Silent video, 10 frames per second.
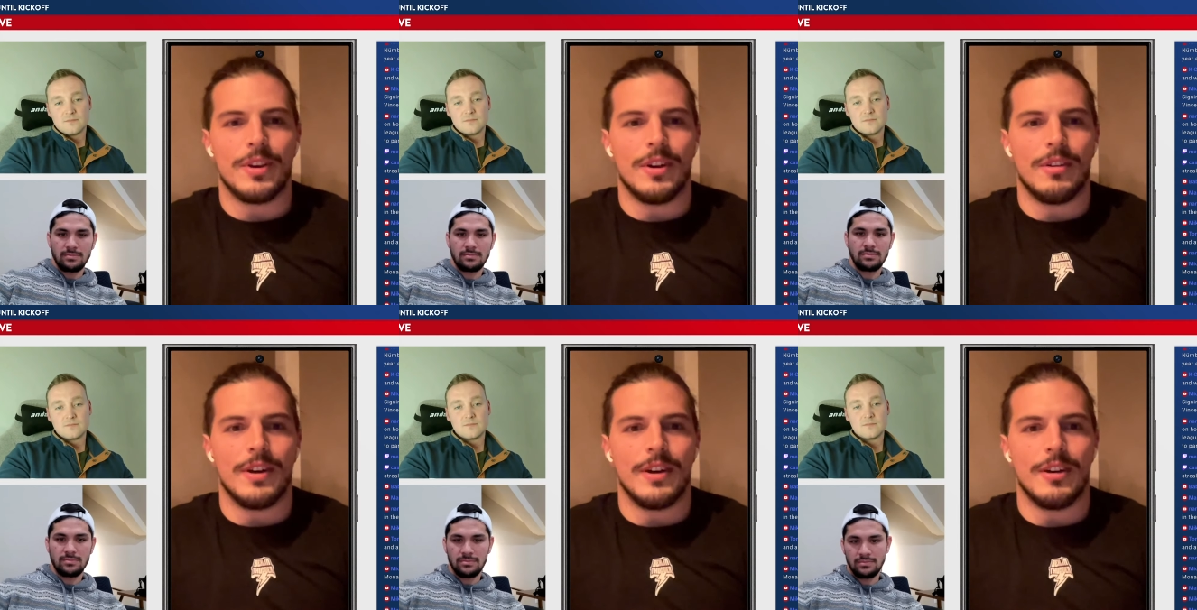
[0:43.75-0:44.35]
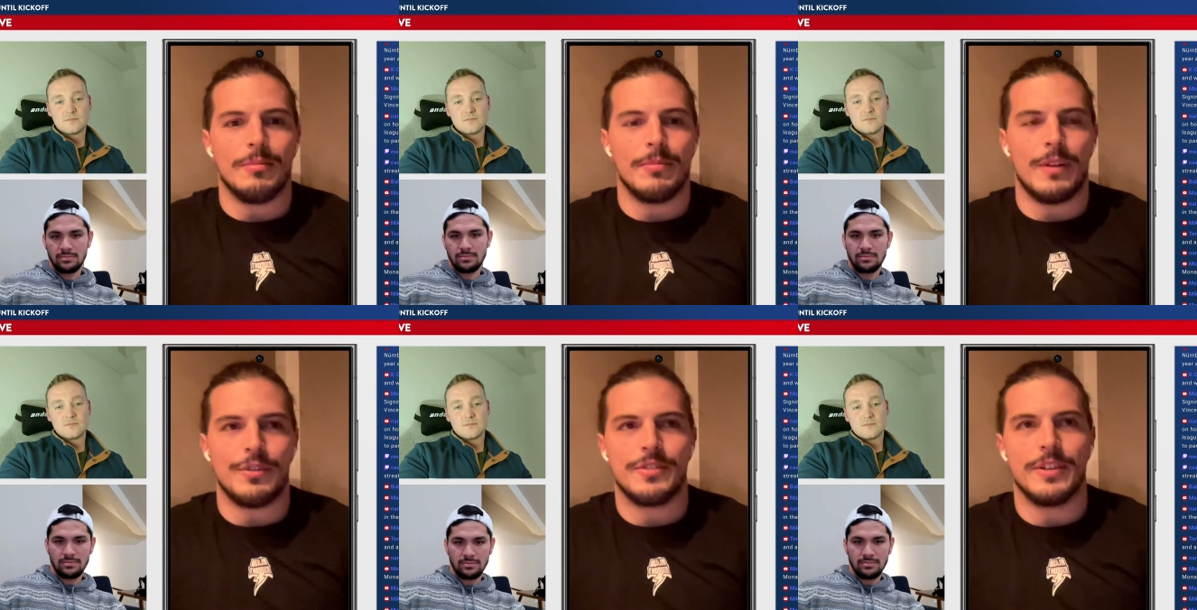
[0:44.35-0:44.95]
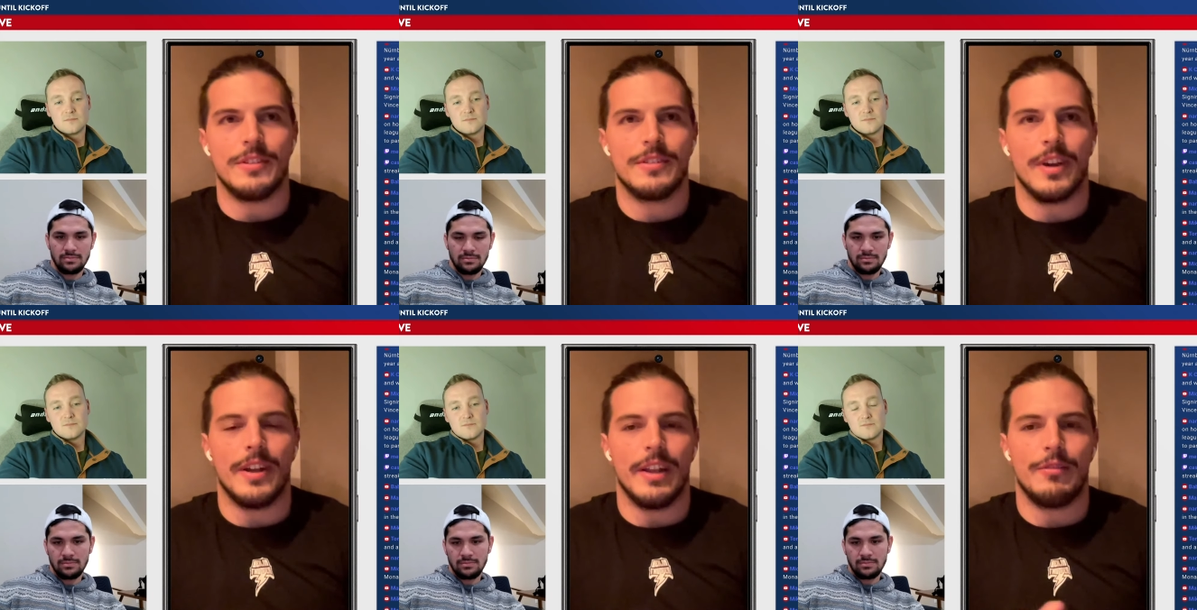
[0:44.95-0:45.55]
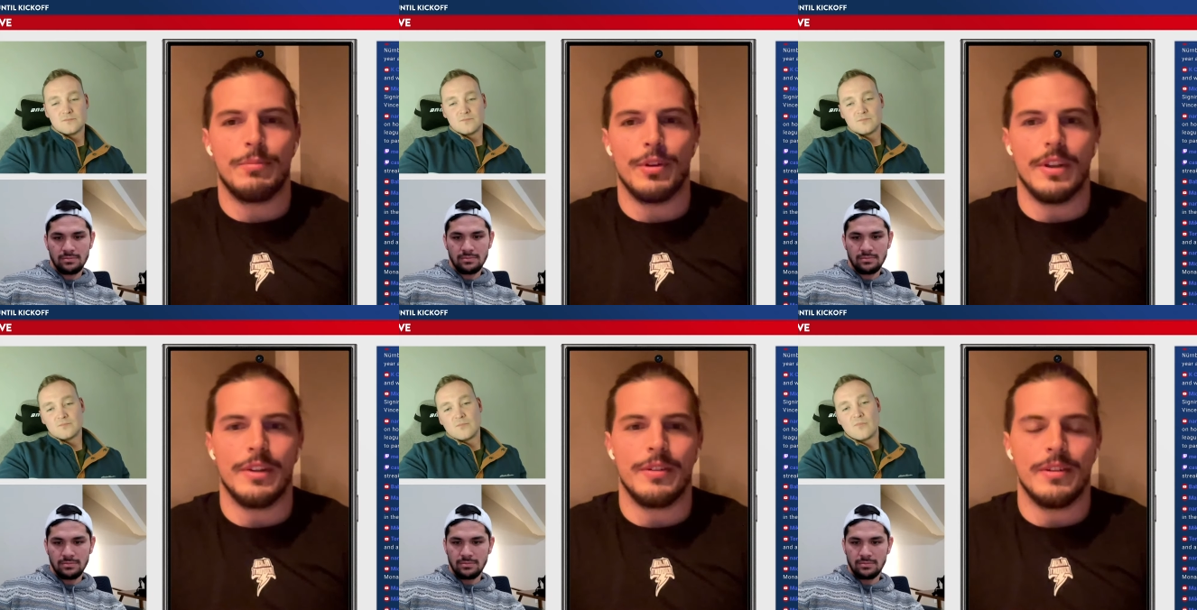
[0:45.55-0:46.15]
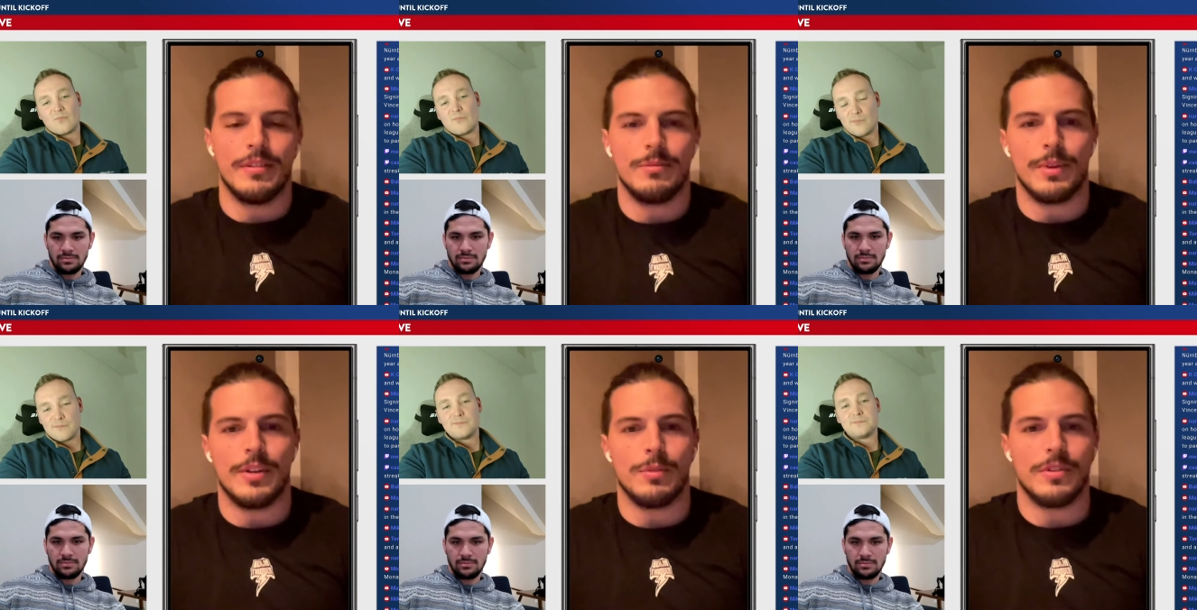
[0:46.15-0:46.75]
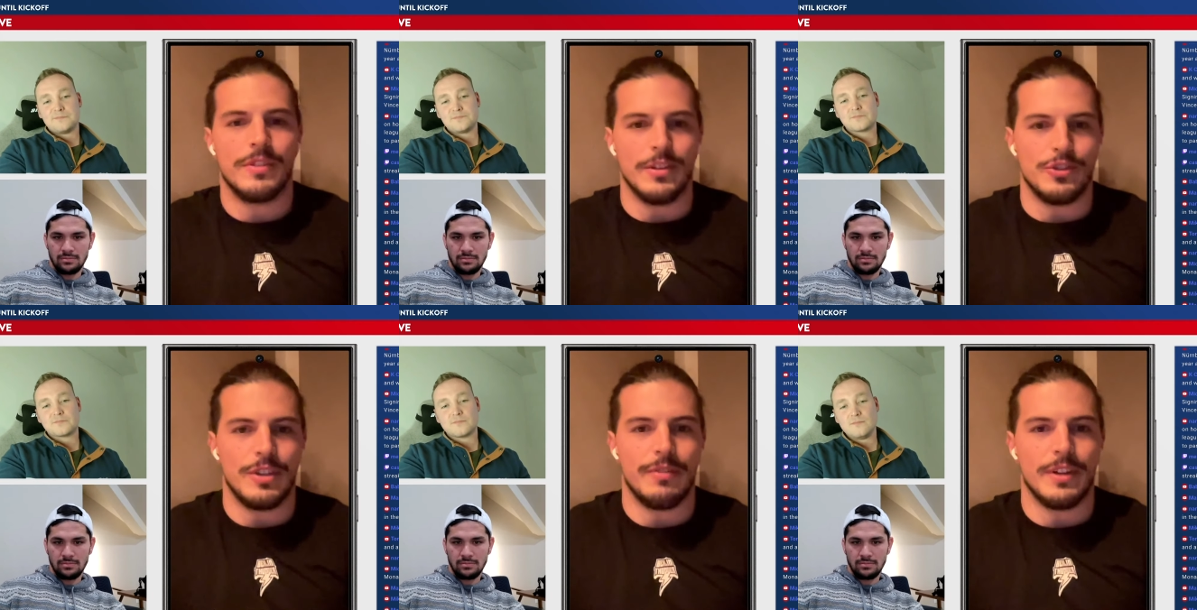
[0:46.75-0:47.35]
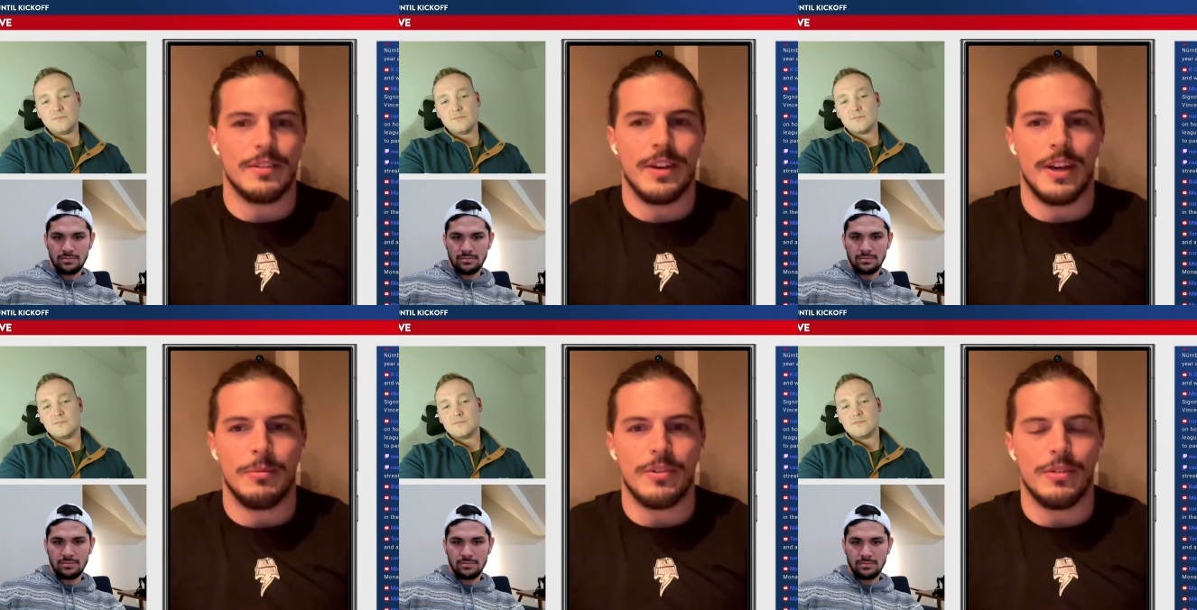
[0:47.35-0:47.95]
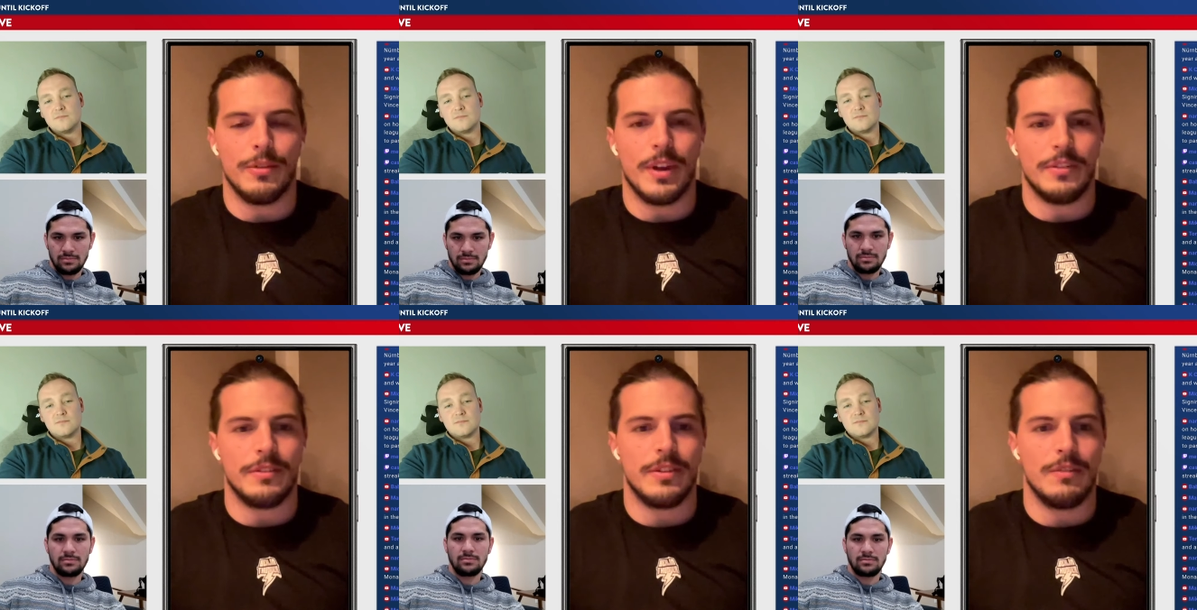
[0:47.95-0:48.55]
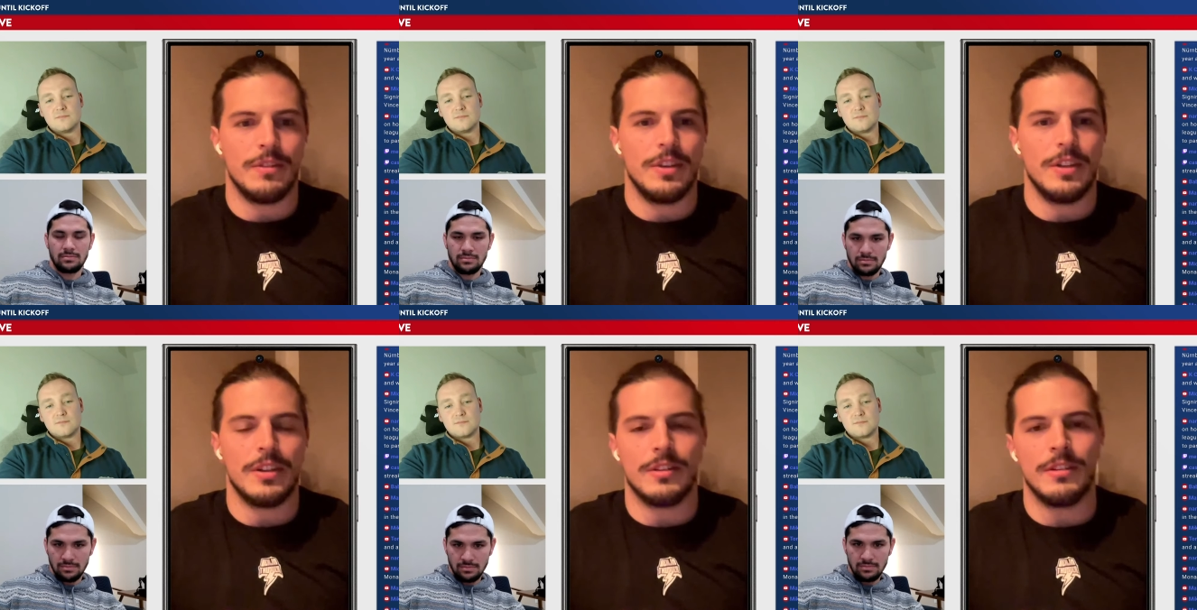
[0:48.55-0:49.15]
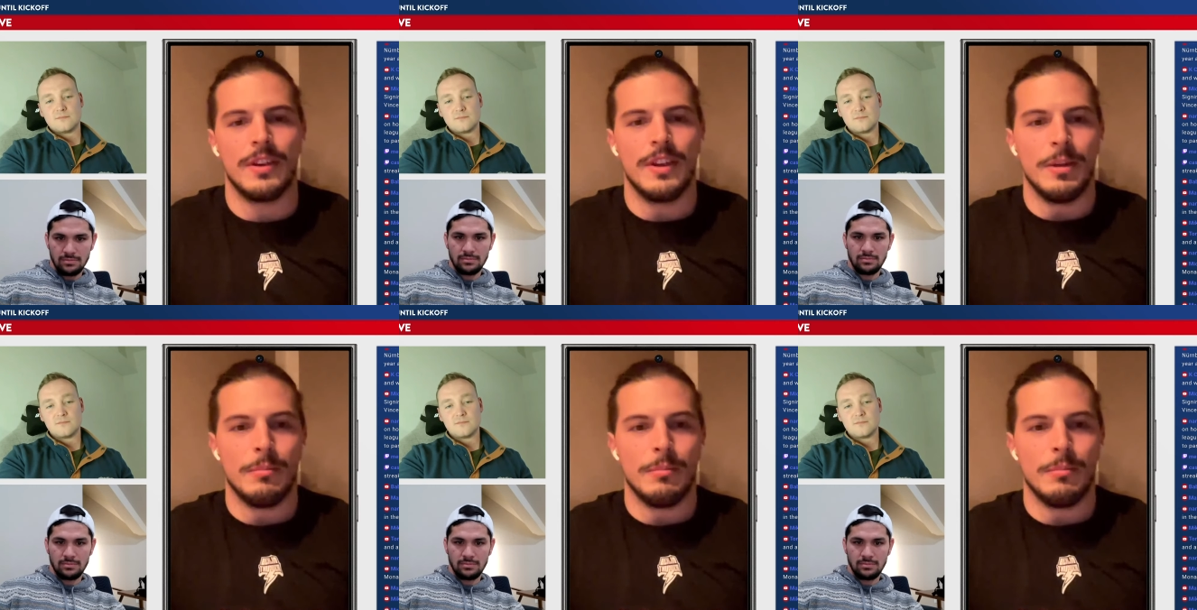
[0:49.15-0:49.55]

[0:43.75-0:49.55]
Speaker 1: So um, ever since I left Berlin when it was still GFL times in 2017, and